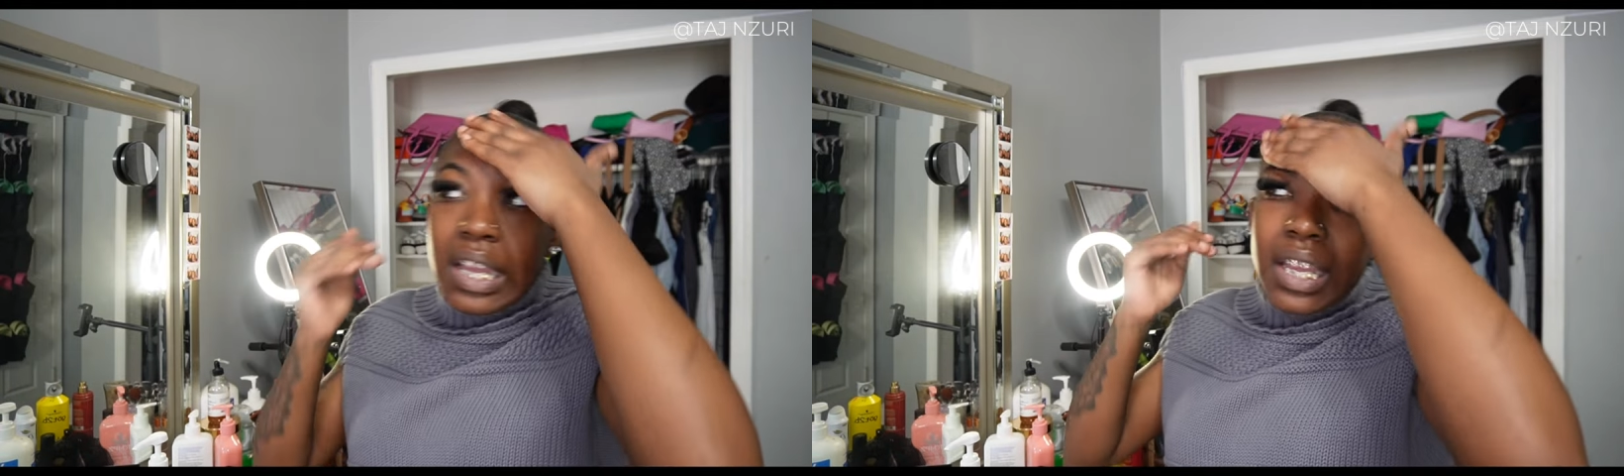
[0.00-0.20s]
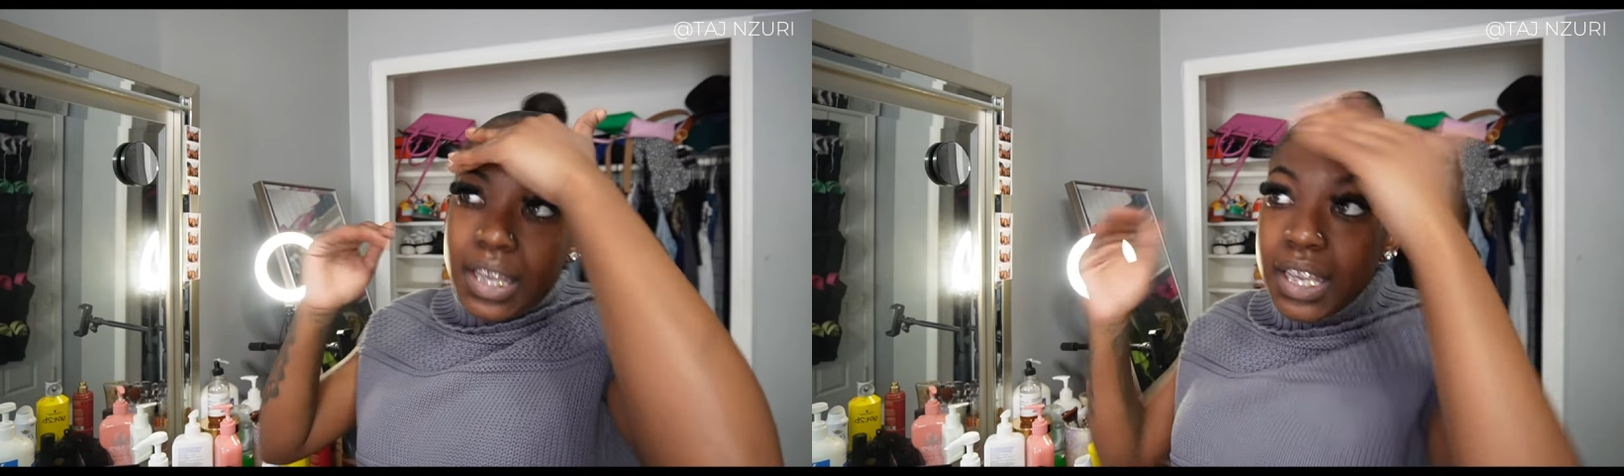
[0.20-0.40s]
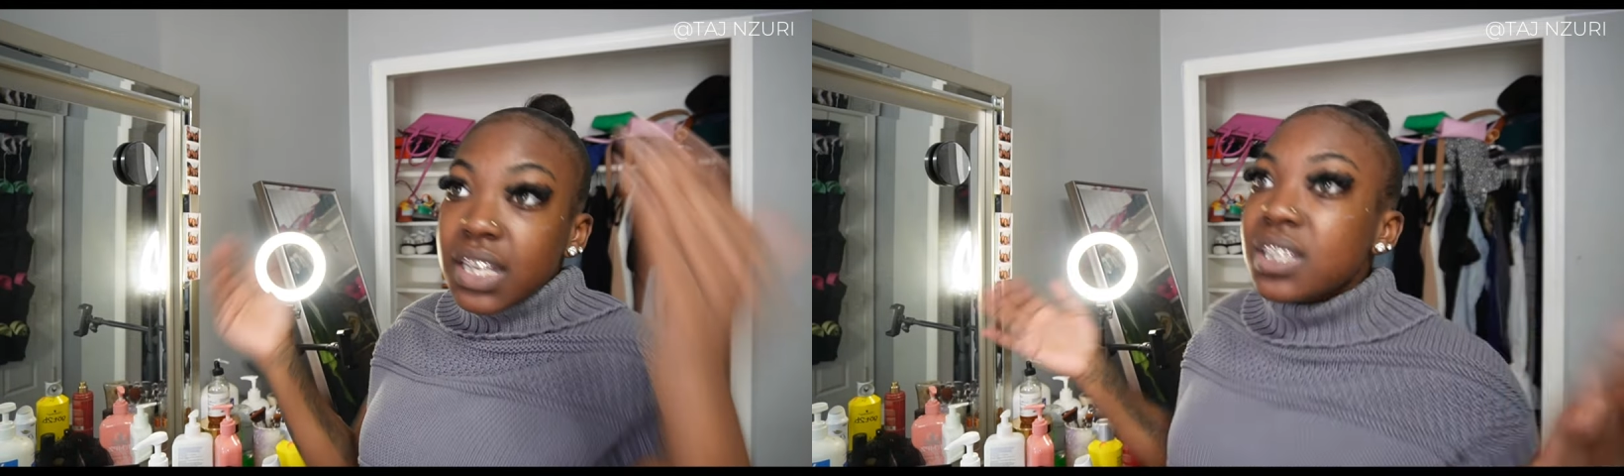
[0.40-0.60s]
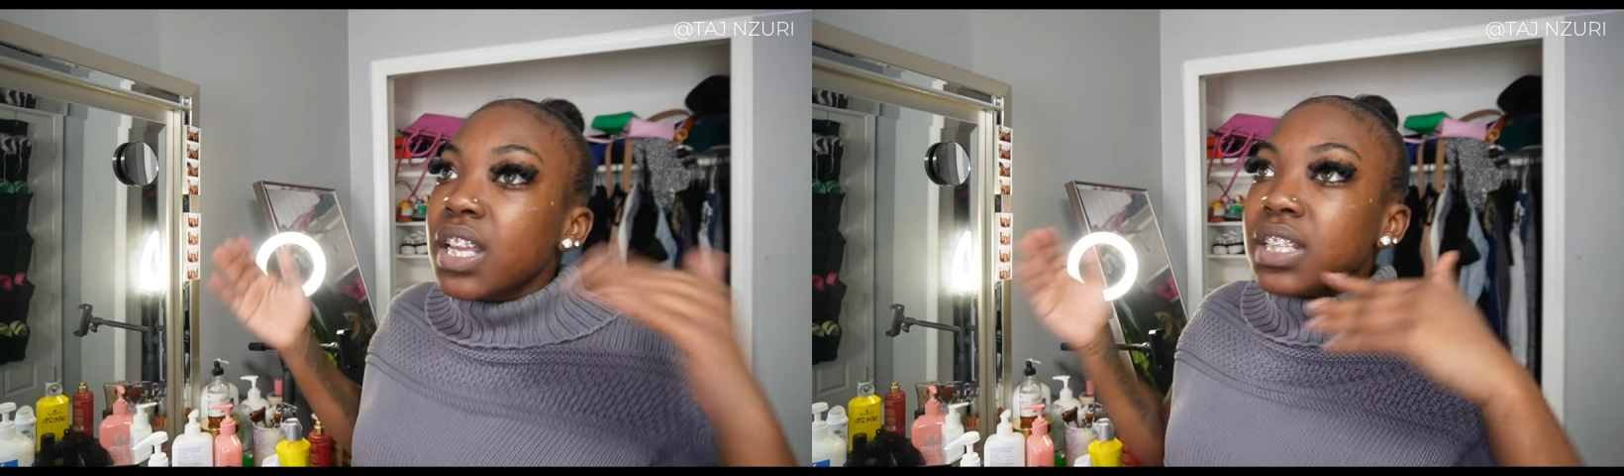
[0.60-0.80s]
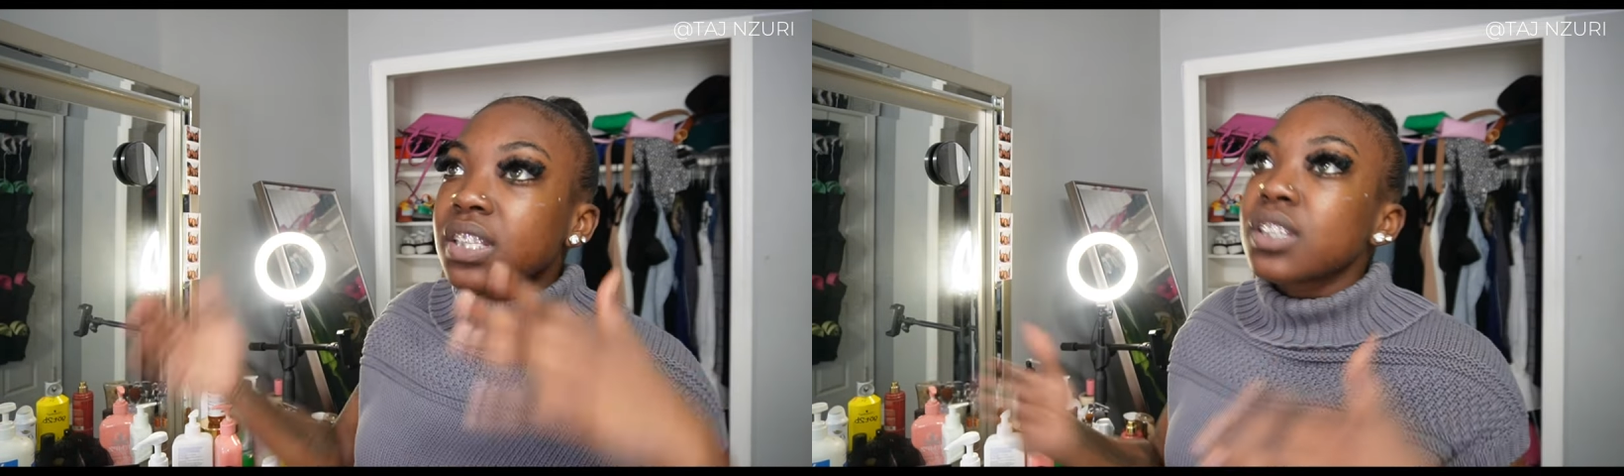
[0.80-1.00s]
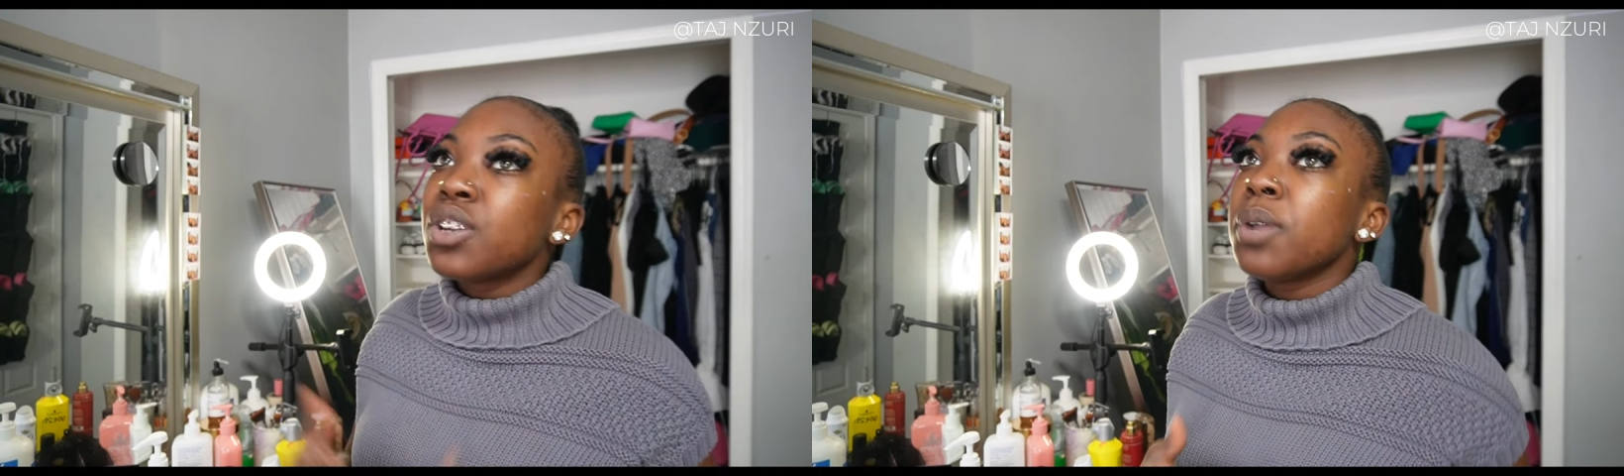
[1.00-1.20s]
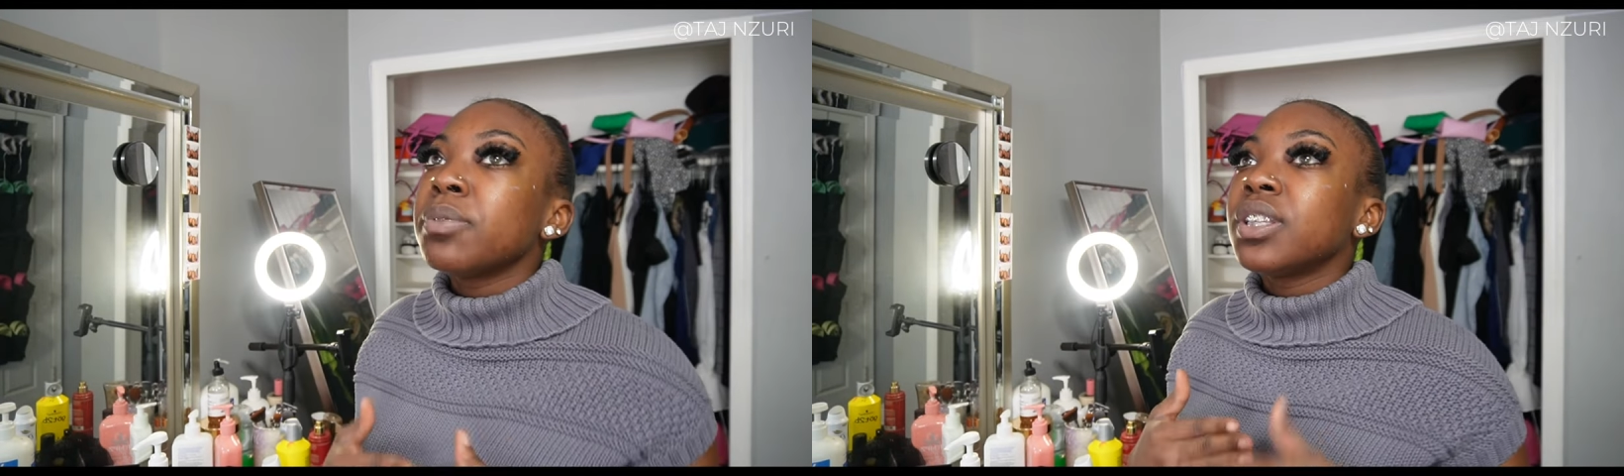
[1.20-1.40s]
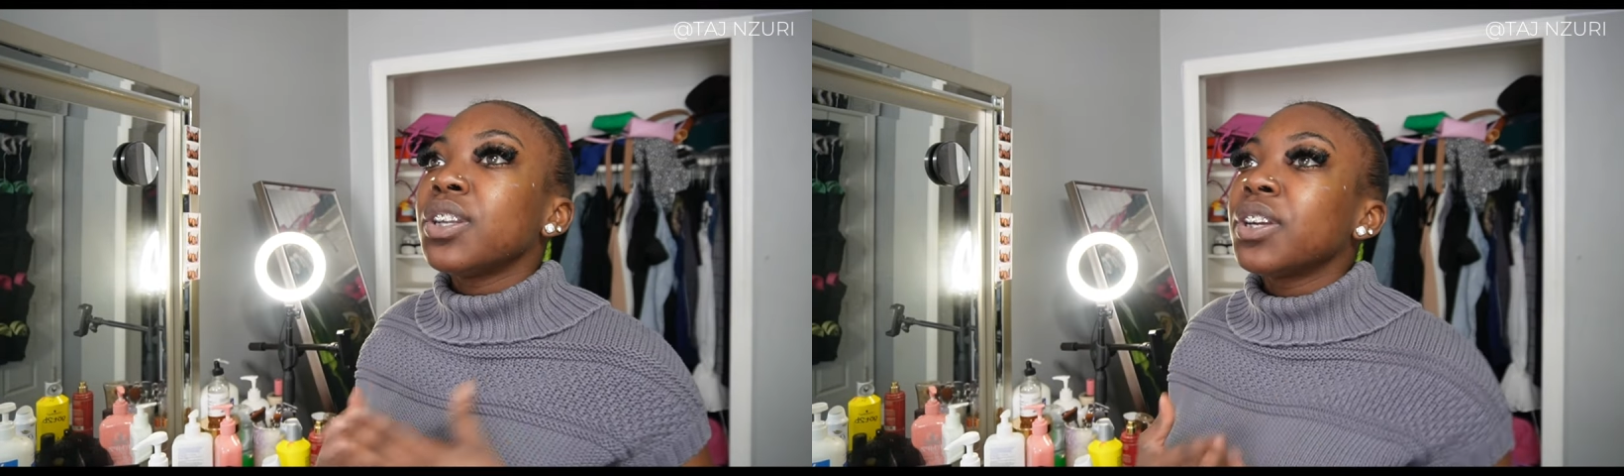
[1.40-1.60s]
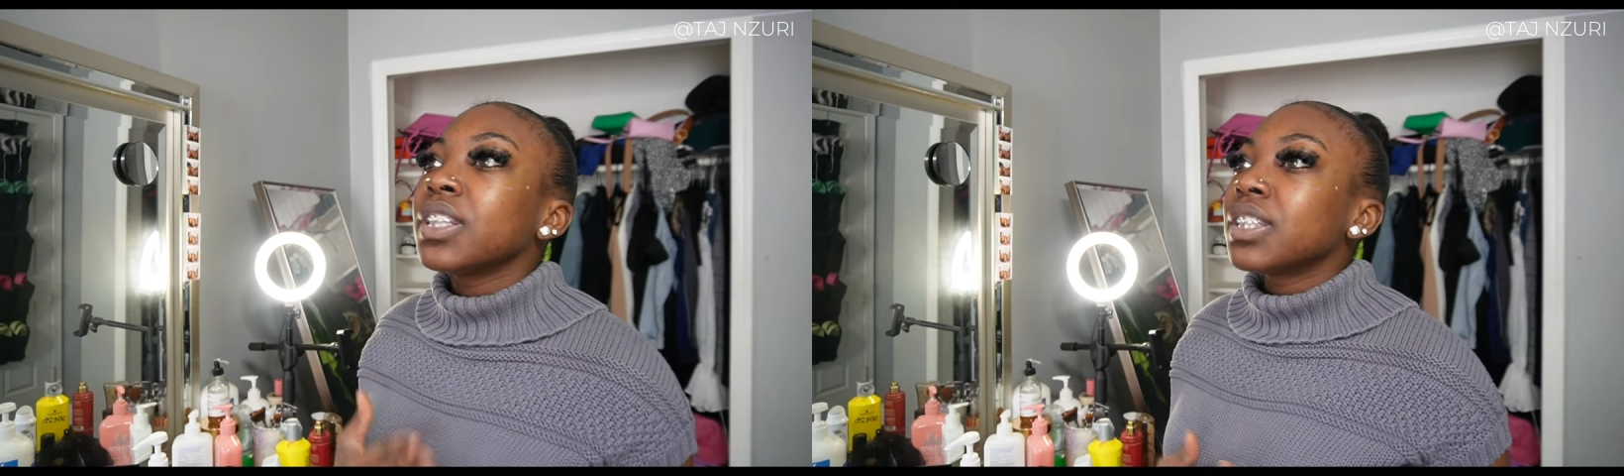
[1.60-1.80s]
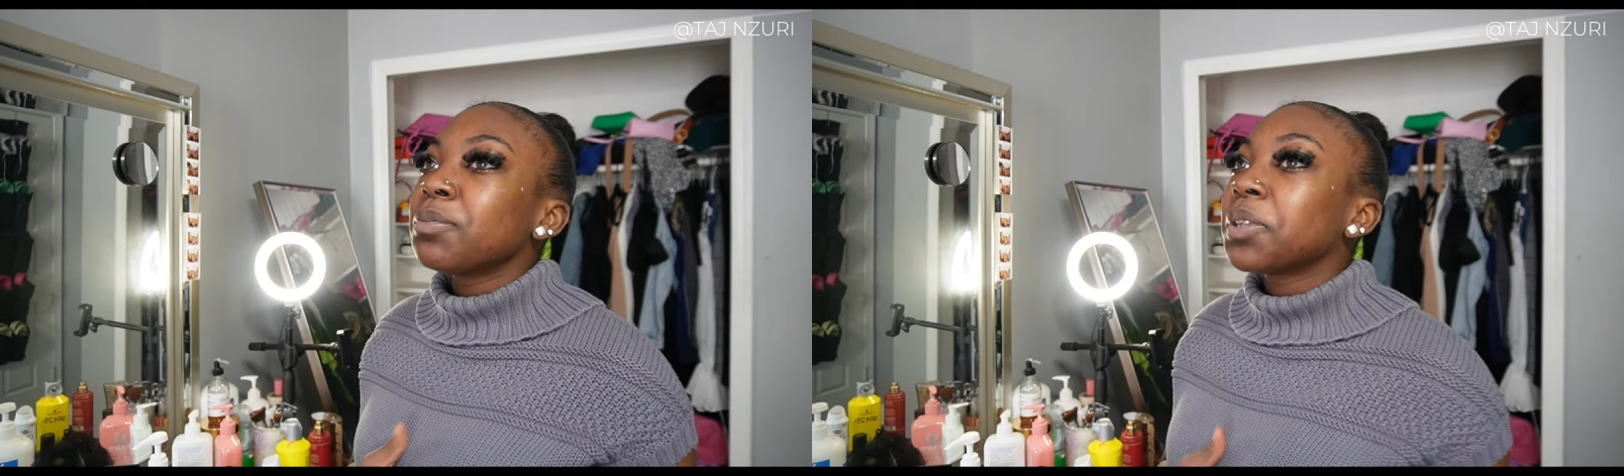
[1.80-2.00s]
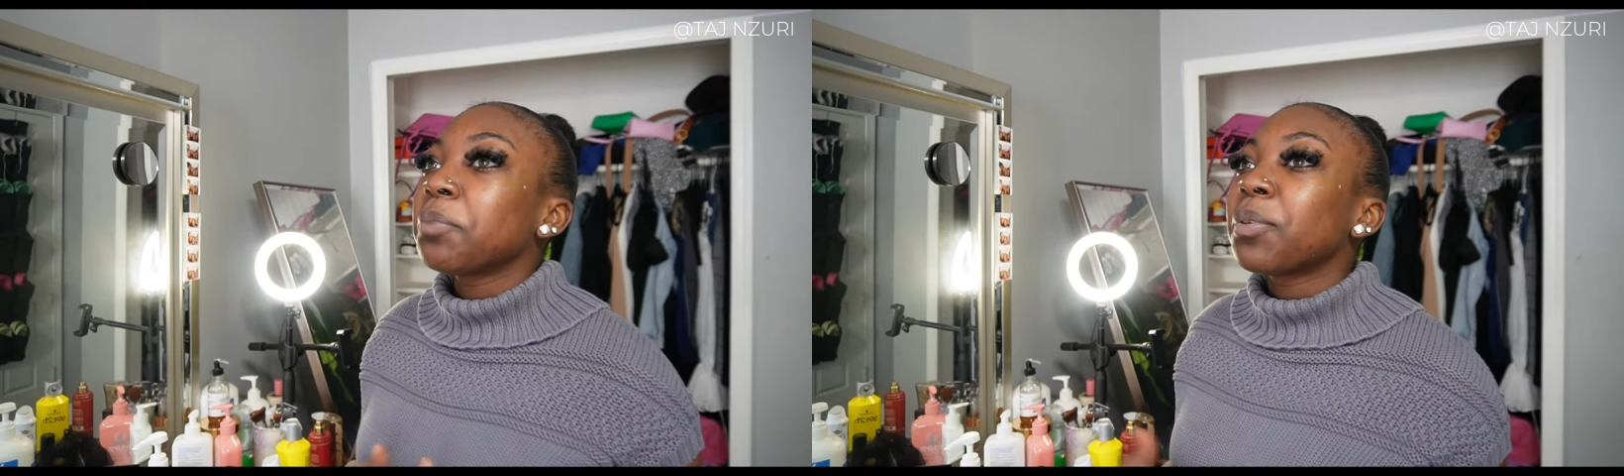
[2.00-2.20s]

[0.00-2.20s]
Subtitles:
he says it was a during the summer thing,